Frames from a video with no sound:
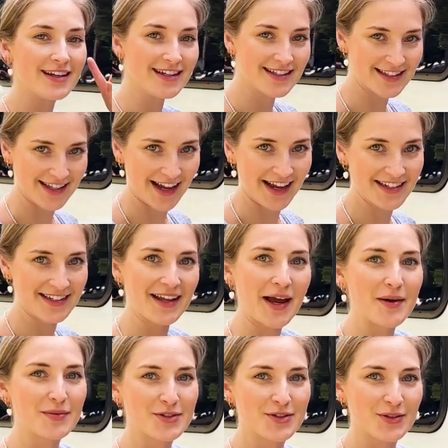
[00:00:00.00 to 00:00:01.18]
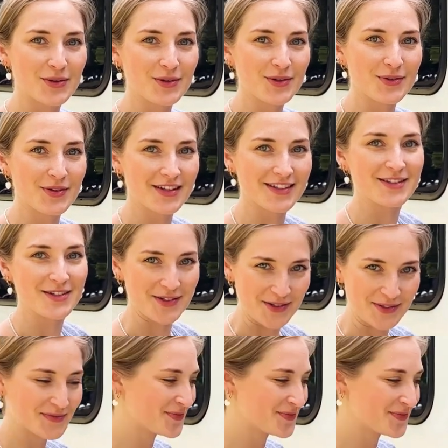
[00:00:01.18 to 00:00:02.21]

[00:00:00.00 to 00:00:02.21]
inside, and I will show you this too.